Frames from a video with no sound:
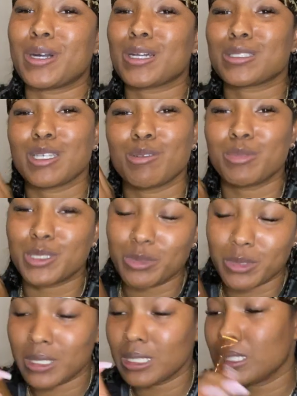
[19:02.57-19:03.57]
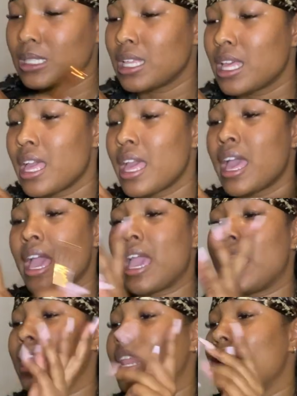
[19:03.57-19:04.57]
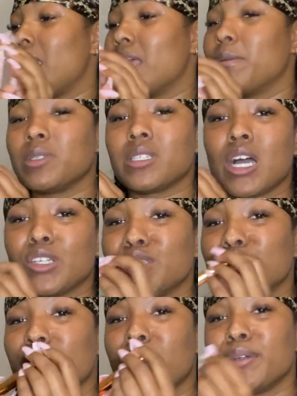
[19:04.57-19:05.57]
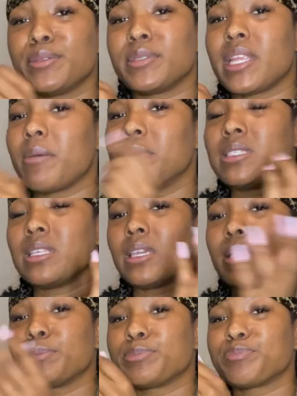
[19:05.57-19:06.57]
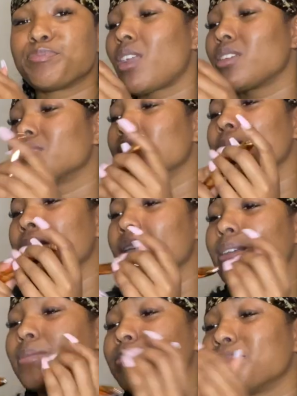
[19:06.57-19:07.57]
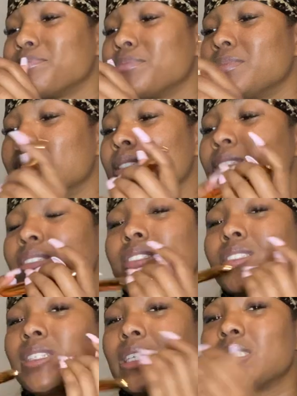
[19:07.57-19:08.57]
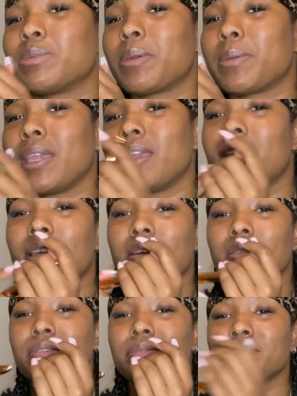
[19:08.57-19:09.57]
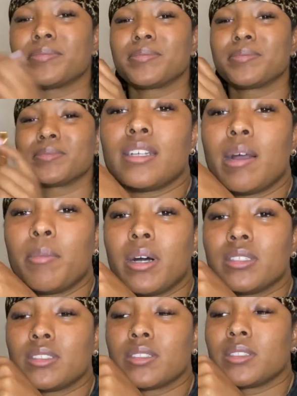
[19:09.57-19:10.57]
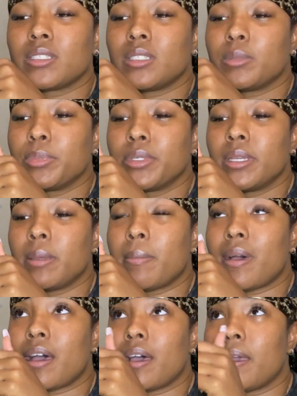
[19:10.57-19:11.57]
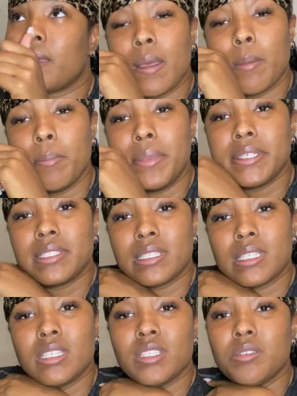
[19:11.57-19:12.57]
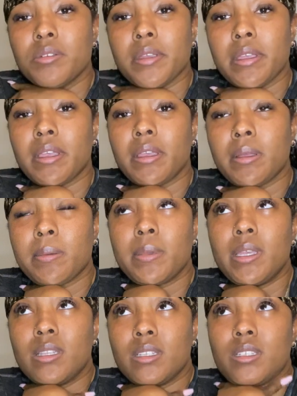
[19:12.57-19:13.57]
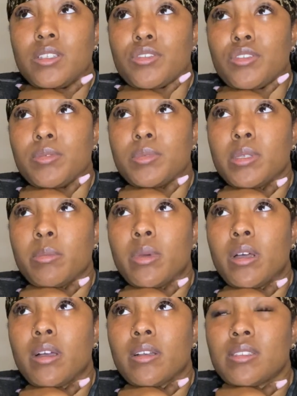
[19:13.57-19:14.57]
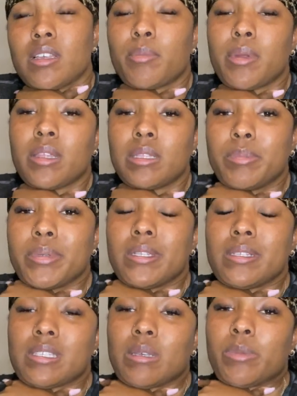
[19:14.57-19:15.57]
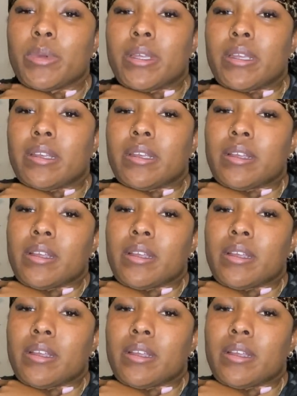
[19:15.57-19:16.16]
October 20th. And that was all she wrote. That was it. So yeah. So that's where we at now. I'm also gonna put my business Instagram in the description box. I'll probably put it somewhere